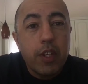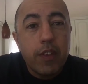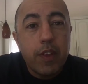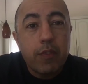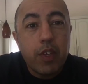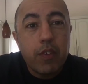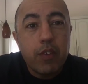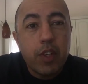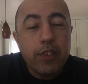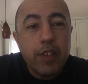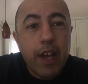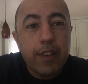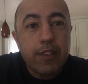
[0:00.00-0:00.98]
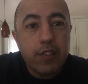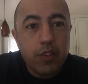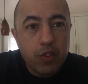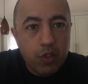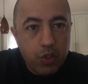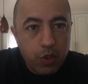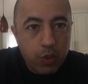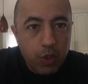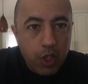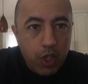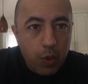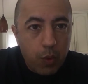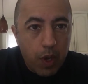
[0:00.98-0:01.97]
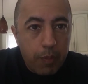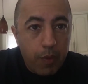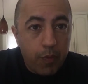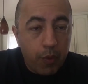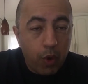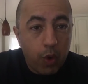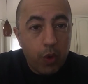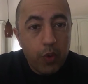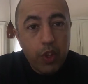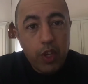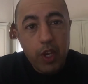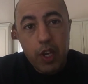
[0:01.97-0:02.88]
they've given us access to, where before